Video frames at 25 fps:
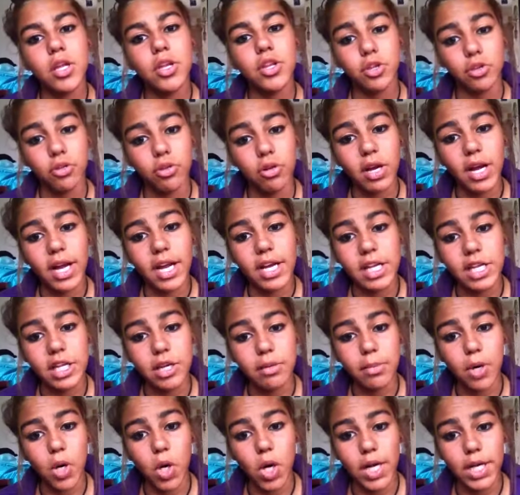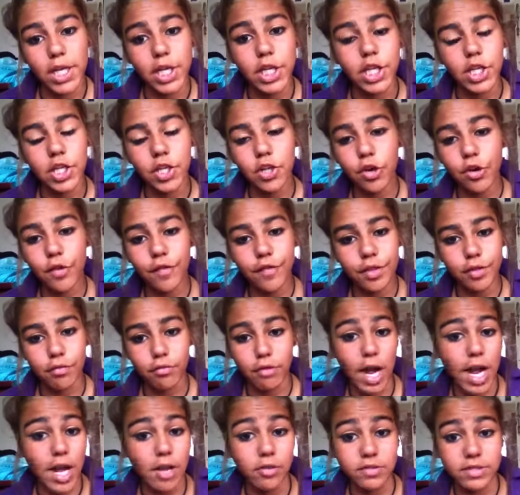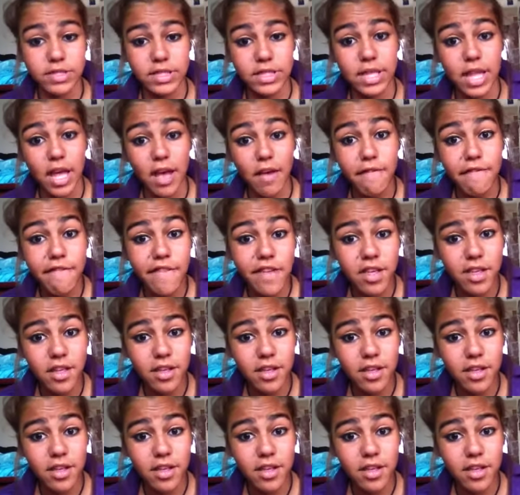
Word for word: you're out of your mind. You're off the rails, love.